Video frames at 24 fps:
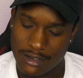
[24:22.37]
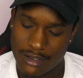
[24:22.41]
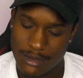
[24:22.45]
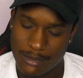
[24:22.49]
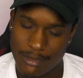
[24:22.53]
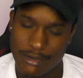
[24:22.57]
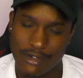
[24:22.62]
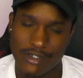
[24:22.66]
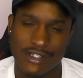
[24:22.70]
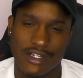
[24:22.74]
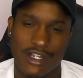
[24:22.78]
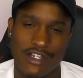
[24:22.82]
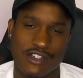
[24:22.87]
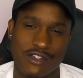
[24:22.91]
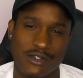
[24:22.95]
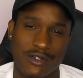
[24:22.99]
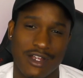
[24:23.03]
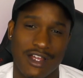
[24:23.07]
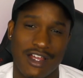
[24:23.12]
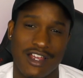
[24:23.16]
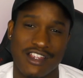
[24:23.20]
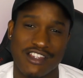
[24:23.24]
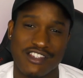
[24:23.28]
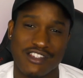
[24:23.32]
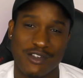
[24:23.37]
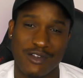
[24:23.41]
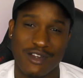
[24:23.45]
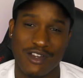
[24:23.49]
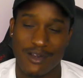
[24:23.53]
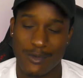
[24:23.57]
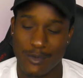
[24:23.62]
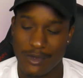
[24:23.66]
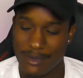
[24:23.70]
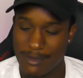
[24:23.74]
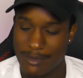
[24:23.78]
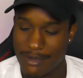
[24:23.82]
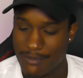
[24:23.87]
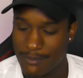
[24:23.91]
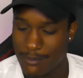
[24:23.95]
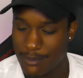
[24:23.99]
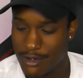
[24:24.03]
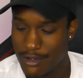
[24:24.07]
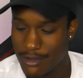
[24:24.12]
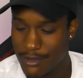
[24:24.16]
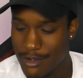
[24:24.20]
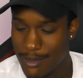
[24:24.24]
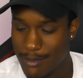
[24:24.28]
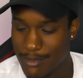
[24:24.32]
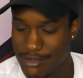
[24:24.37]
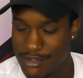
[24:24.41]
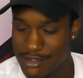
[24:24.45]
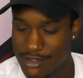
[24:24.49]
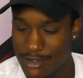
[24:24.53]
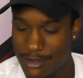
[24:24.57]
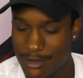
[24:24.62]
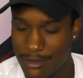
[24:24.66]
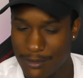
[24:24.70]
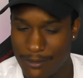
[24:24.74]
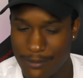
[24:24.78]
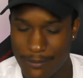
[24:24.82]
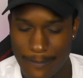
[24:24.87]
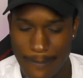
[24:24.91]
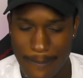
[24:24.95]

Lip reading: Appreciate you guys tuning in with me for another episode.